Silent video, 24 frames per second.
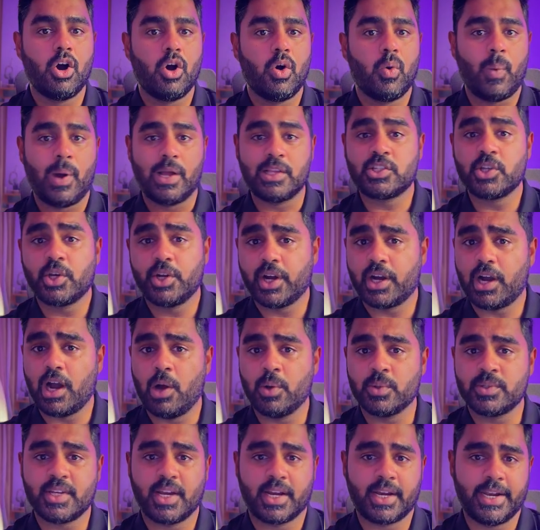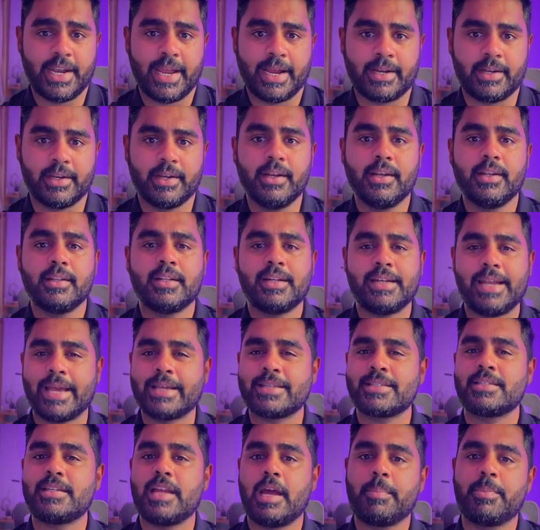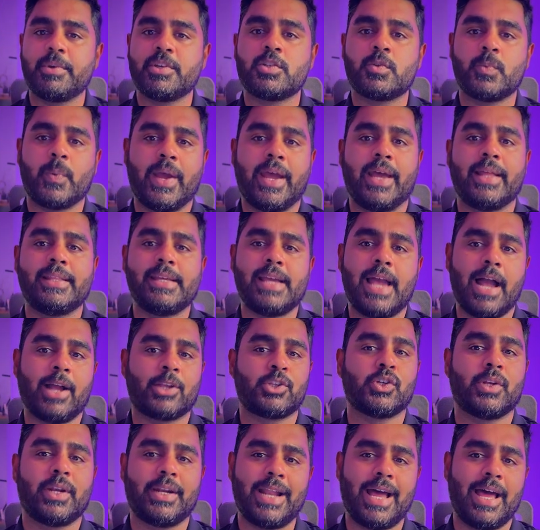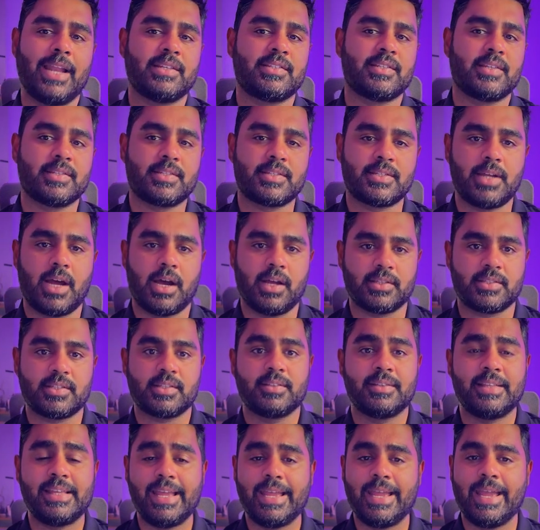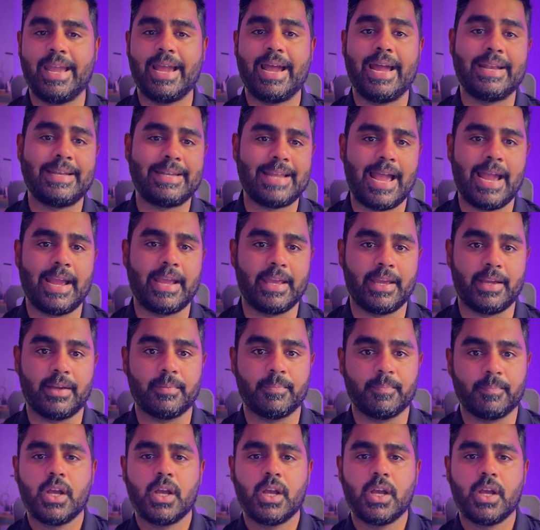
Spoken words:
Once your accounts are connected, the next step is where the actual analysis starts, the AI tagging.